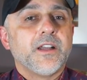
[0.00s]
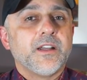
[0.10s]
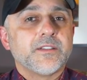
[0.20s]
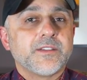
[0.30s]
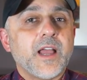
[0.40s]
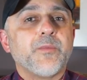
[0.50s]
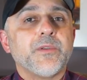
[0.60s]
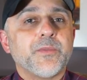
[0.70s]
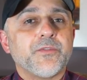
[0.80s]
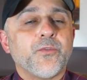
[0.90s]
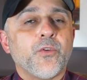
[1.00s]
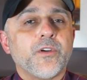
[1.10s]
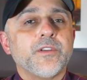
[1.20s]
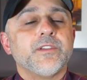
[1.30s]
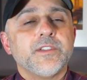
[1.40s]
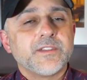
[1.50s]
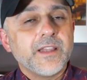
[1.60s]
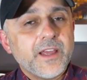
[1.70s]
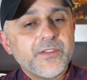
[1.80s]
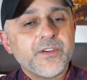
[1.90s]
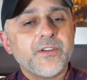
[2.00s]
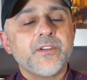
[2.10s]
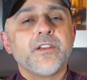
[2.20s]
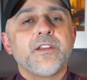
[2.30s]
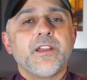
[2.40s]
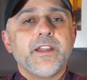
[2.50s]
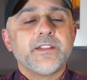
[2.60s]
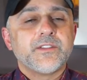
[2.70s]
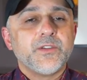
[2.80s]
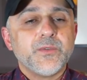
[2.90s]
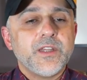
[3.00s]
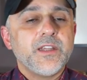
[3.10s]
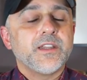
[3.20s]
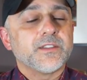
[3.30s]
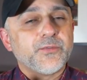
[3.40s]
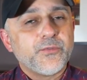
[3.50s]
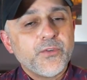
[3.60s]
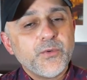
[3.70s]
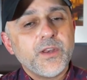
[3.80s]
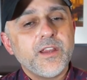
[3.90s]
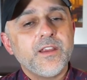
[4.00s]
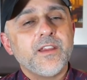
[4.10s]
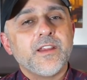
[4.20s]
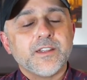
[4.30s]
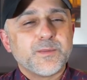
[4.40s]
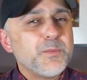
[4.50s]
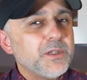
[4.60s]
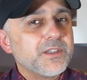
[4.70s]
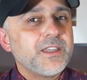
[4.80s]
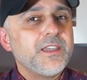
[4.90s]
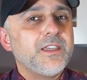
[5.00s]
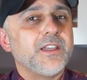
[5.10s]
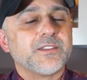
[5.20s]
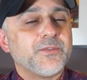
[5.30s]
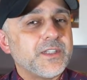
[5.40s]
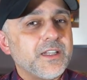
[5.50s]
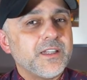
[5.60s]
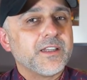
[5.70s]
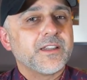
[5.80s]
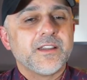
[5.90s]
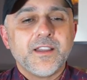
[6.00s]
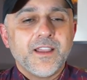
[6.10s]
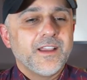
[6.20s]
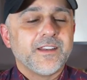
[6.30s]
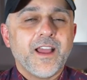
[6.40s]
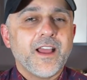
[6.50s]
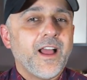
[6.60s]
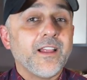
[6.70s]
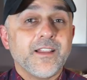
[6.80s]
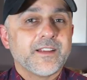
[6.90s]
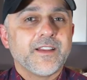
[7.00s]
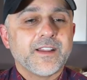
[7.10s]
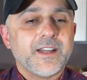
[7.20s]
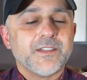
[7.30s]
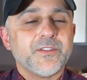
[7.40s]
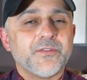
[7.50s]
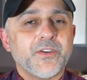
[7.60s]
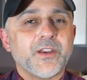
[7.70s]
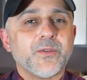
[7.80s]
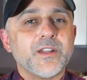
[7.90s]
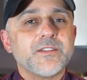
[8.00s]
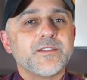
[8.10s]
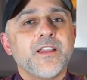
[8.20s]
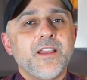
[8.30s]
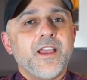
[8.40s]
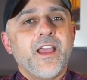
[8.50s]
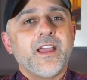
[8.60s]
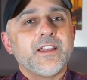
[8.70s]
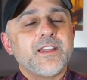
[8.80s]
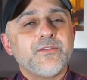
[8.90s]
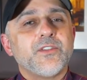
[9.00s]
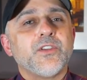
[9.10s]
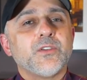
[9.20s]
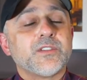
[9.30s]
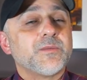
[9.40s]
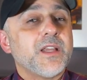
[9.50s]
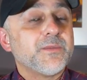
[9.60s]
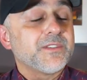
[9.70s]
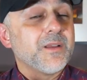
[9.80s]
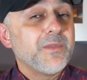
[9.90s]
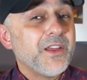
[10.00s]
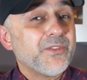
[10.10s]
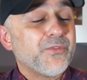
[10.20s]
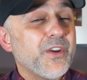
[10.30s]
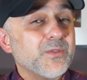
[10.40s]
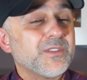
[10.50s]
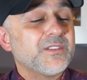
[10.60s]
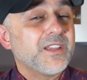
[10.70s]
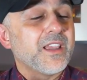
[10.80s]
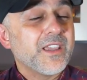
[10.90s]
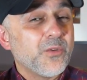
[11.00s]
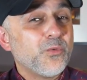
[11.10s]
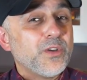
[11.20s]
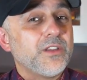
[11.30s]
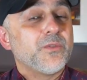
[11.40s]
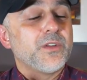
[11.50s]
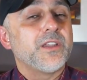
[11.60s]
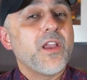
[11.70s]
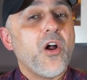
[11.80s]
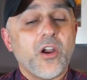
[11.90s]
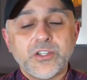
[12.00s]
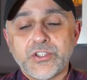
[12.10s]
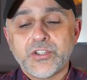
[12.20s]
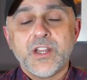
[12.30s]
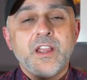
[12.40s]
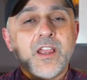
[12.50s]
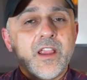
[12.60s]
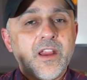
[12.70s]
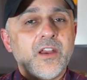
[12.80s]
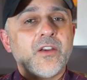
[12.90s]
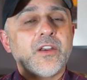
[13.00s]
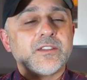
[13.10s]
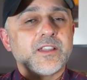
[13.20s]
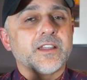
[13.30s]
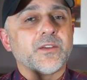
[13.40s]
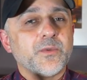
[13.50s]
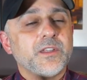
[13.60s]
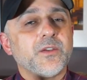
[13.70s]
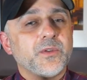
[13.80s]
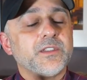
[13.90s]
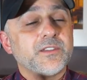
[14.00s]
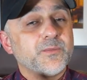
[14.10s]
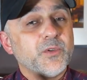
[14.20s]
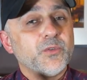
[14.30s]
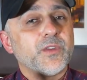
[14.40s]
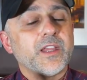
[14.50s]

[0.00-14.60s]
uh, sampled before. It's leather, it's unique, it's fruity, it's milky, it's vanillic. And I, I like that kind of a fragrance. And even though sometimes some leather fragrances can get really, really harsh, here it's getting really, really smooth